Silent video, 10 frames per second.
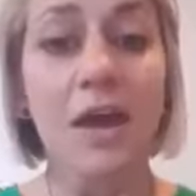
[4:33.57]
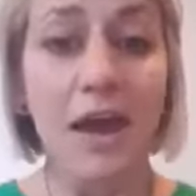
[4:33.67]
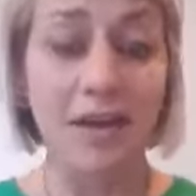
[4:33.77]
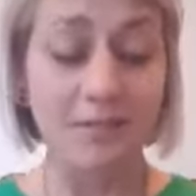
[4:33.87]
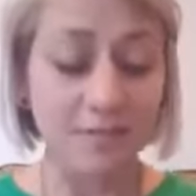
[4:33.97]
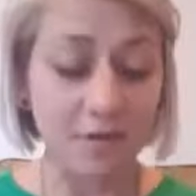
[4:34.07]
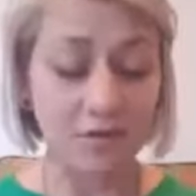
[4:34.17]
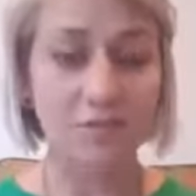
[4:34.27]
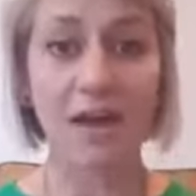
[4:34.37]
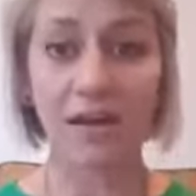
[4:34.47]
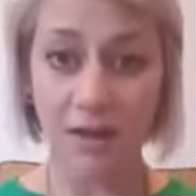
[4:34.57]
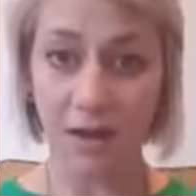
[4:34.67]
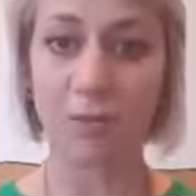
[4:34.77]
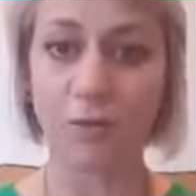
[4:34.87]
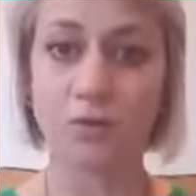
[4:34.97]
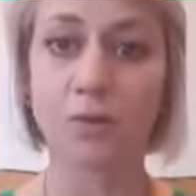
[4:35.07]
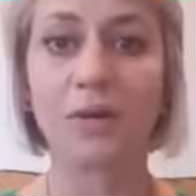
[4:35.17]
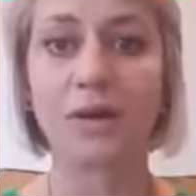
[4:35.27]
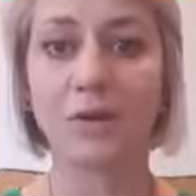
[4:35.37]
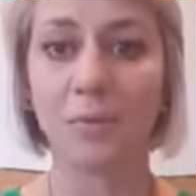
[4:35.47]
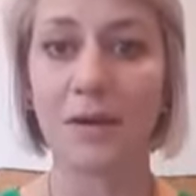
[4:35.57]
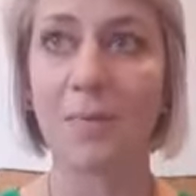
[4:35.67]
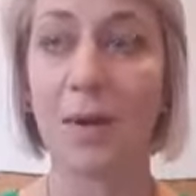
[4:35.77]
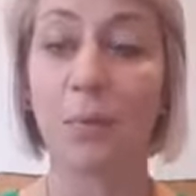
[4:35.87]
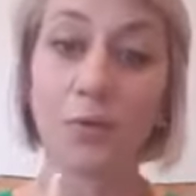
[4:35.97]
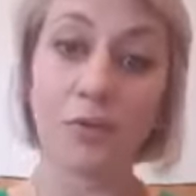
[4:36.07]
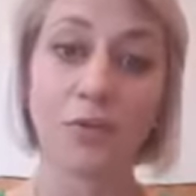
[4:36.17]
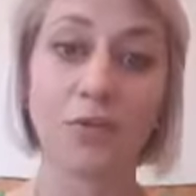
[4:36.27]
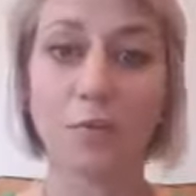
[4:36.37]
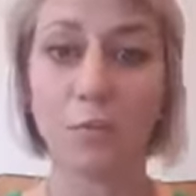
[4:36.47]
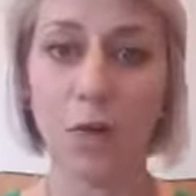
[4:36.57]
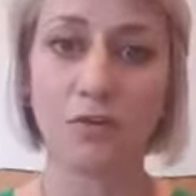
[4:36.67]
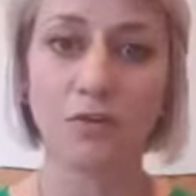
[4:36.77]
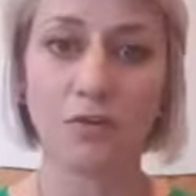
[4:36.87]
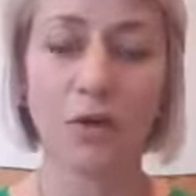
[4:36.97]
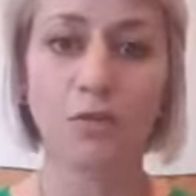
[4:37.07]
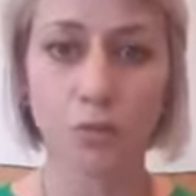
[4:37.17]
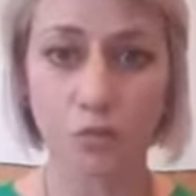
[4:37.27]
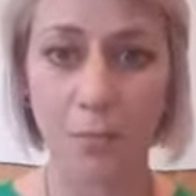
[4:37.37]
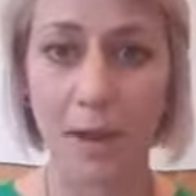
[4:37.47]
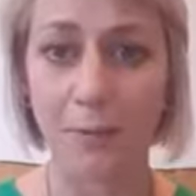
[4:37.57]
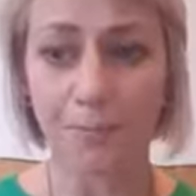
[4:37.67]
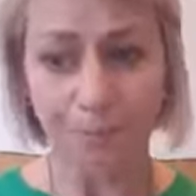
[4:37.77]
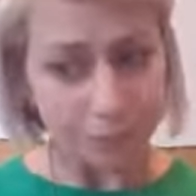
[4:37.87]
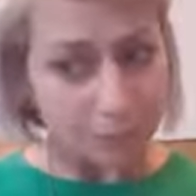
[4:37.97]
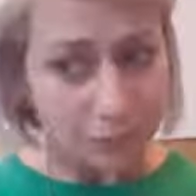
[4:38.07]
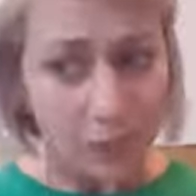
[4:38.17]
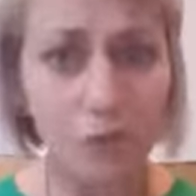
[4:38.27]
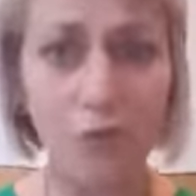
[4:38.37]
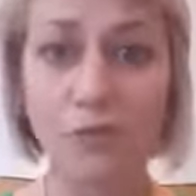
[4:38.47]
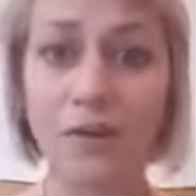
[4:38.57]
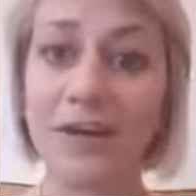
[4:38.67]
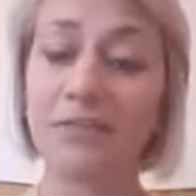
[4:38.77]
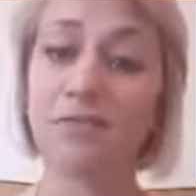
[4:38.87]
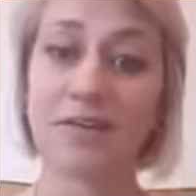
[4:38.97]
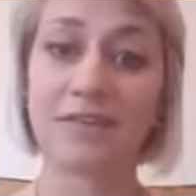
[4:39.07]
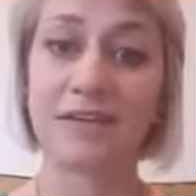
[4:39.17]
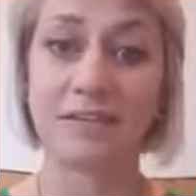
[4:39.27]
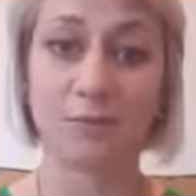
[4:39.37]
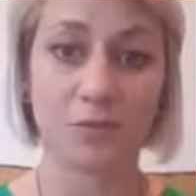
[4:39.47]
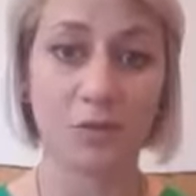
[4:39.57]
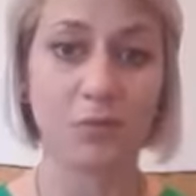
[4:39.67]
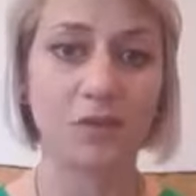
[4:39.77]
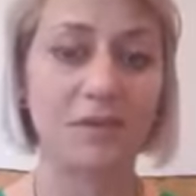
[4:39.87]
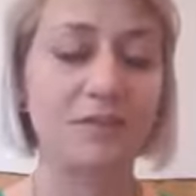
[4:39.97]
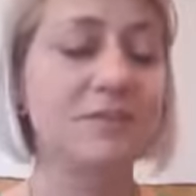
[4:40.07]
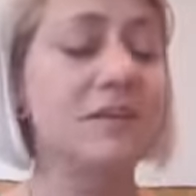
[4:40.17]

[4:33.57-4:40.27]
And so today I want to talk a little bit about one of those components that I talked about that really resonated with the audience.